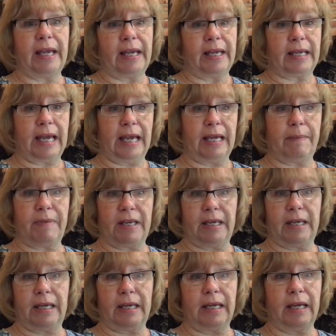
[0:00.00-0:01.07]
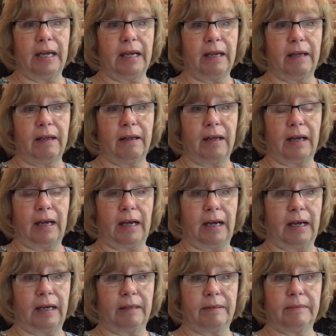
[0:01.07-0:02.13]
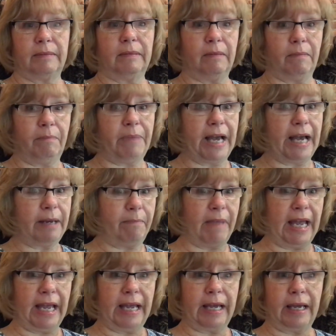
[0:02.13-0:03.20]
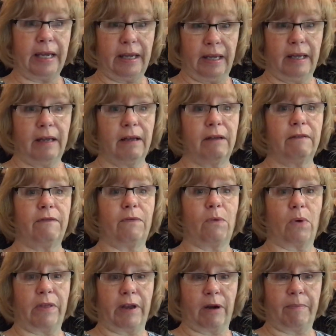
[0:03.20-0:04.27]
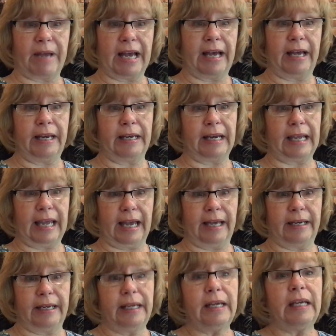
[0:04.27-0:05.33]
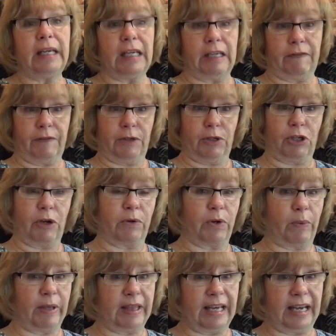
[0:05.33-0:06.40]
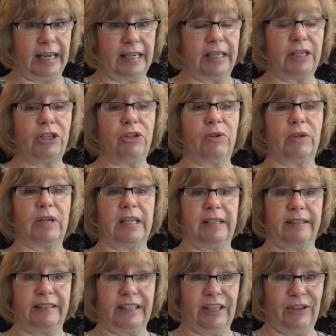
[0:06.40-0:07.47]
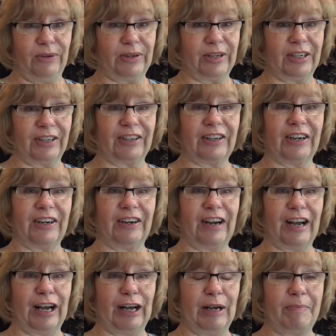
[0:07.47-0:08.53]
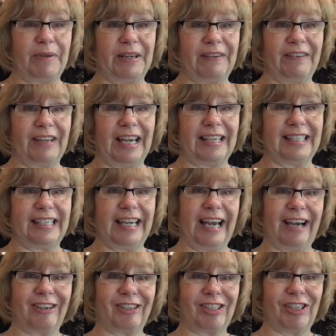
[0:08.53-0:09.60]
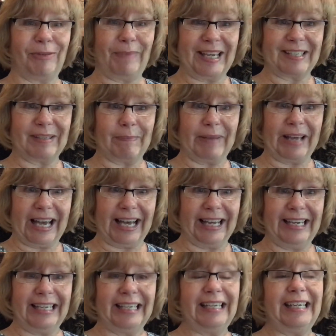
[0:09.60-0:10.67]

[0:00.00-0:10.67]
KB bed make for their bed. And again, if you don't know what that is, you can look her up and see how she makes a bed.